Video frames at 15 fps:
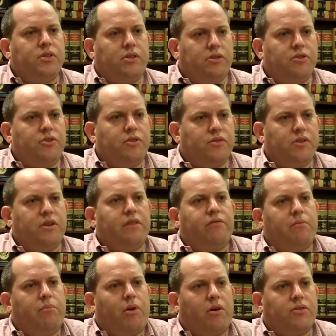solutions in
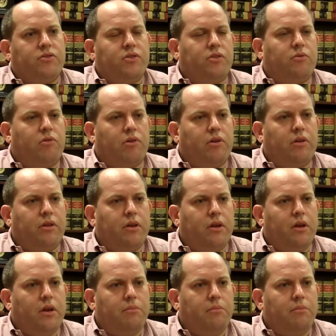different parts of the world.